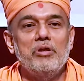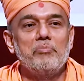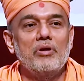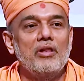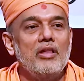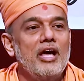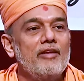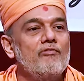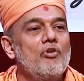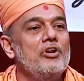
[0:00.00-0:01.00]
people
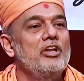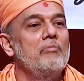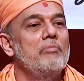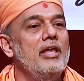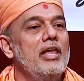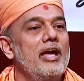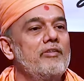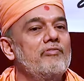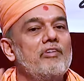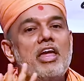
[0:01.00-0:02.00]
I want in my
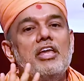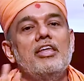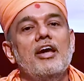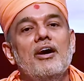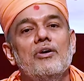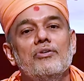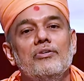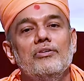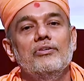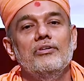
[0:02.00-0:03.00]
life anyhow.
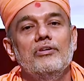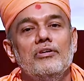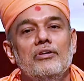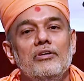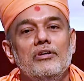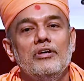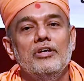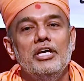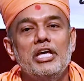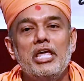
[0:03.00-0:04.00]

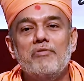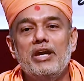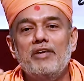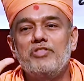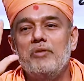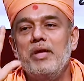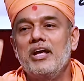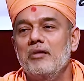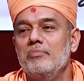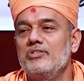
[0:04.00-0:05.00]
Even if they
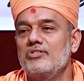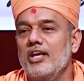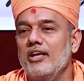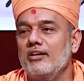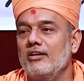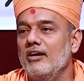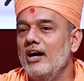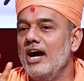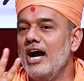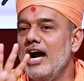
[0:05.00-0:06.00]
make a mistake,
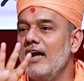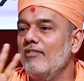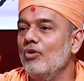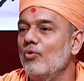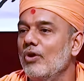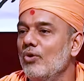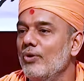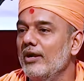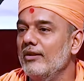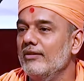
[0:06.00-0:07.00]
I will
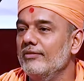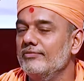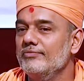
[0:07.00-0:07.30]
overlook it.